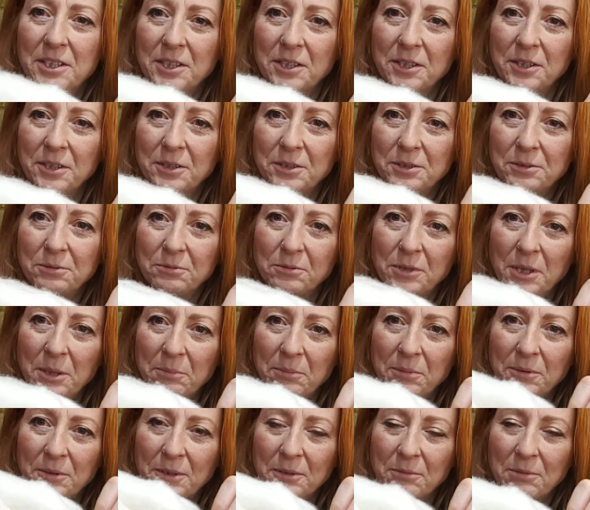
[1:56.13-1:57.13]
to
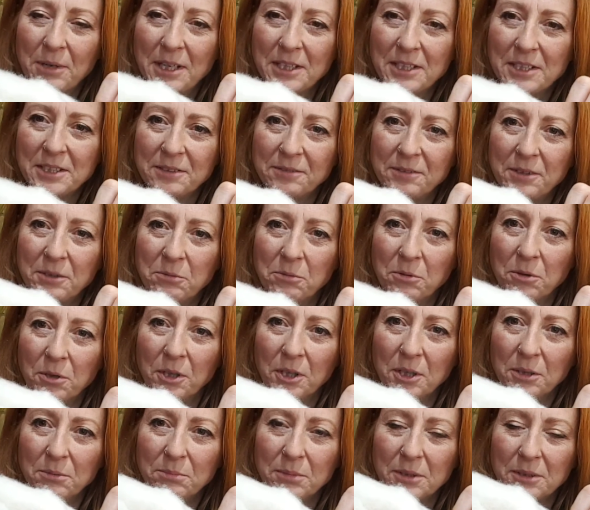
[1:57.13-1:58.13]
rip the rest of your
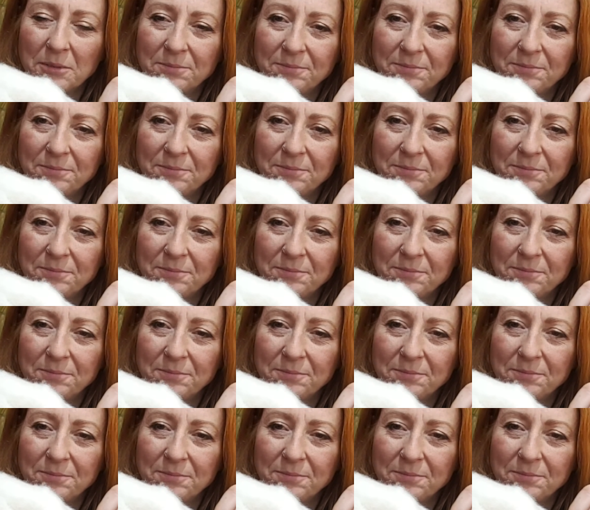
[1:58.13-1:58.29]
wool up,